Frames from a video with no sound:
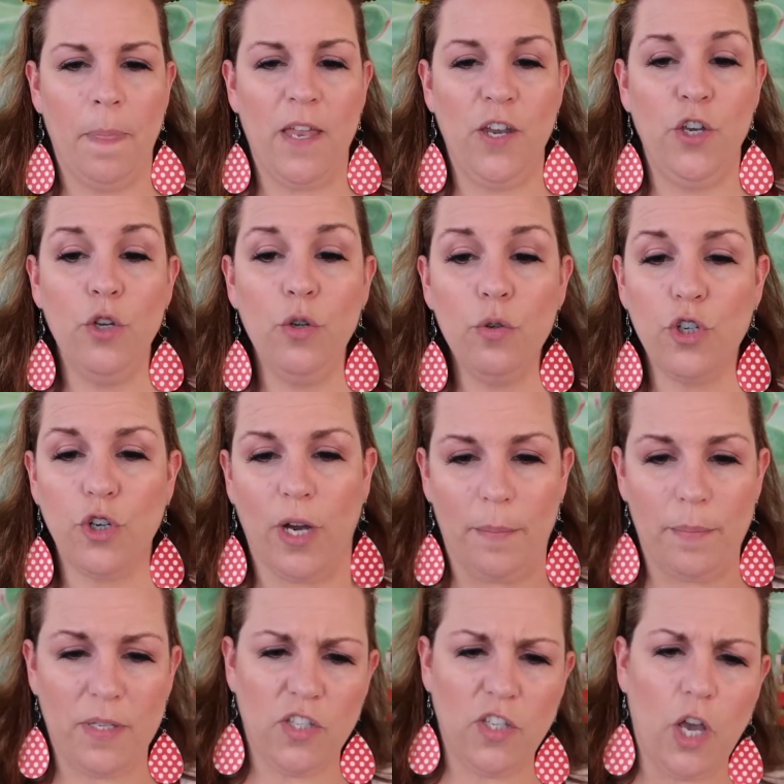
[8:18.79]
New
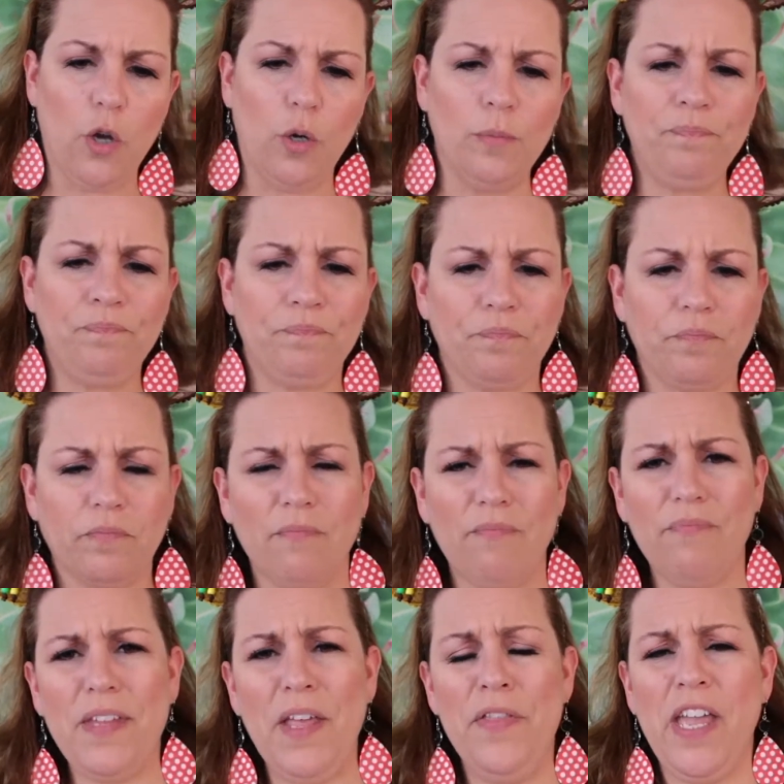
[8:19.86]
trips. So
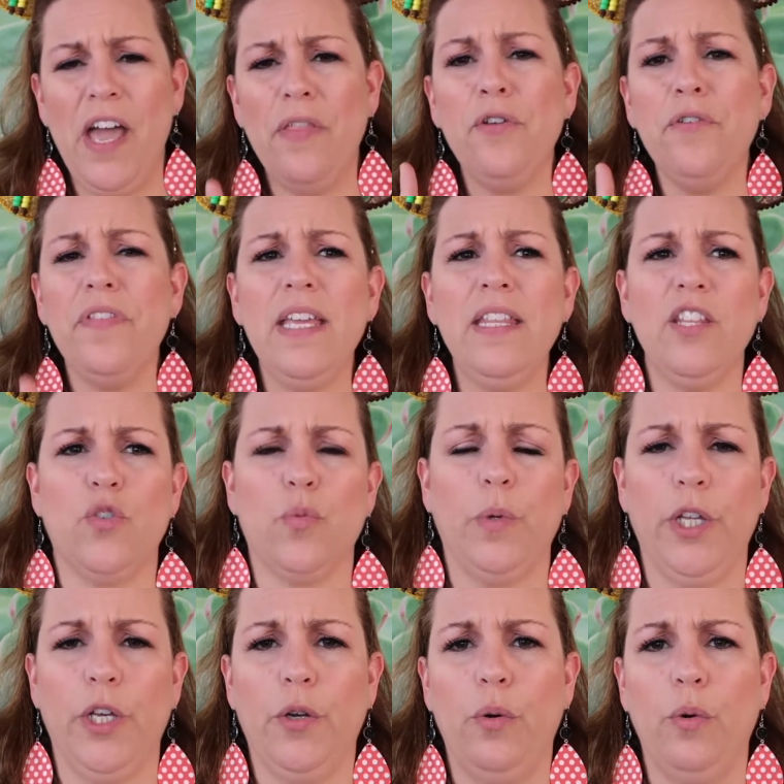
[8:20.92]
the other thing that's
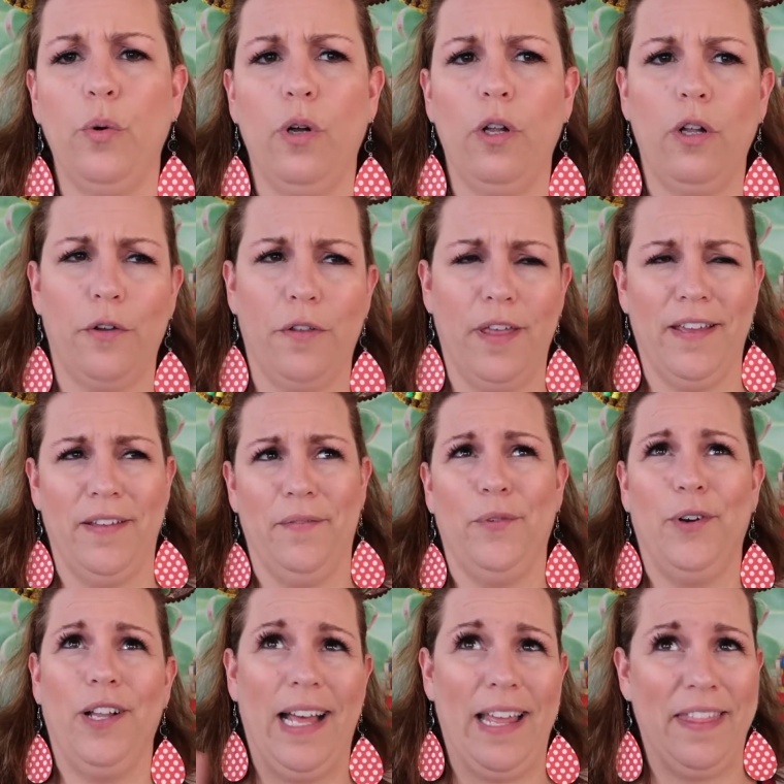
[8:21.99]
really cool,
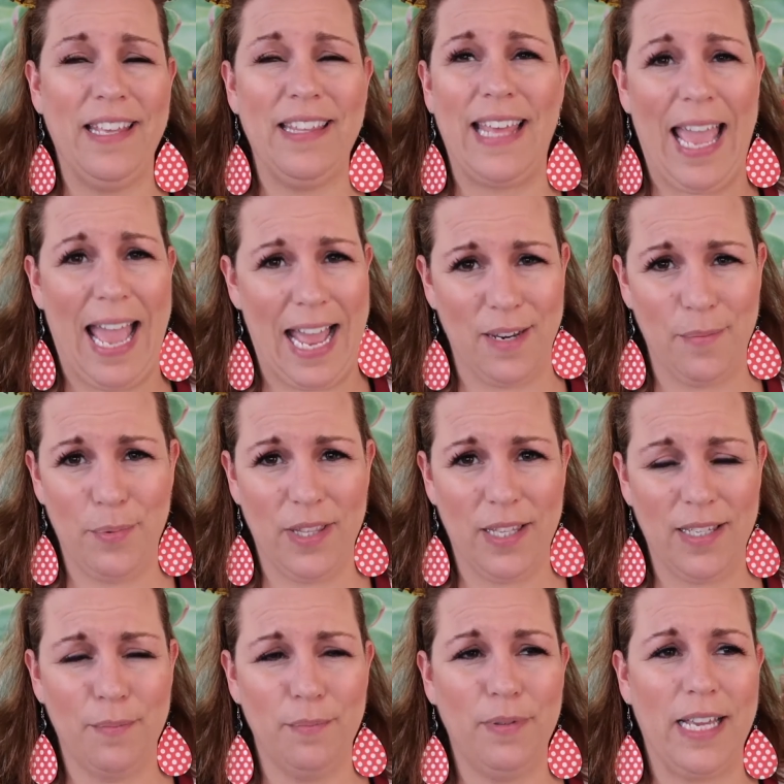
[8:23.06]
well, I think they had to put
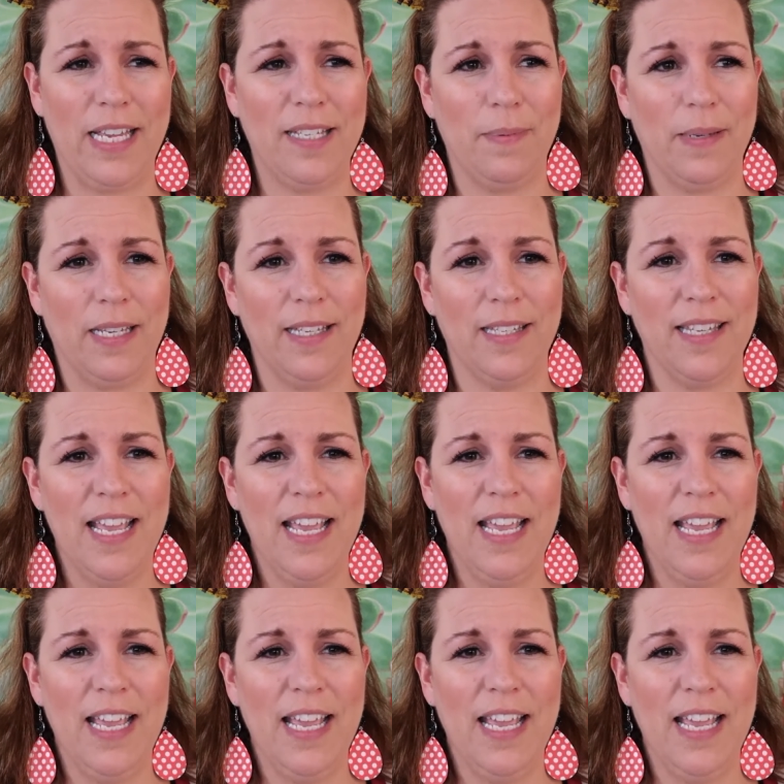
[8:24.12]
this in place because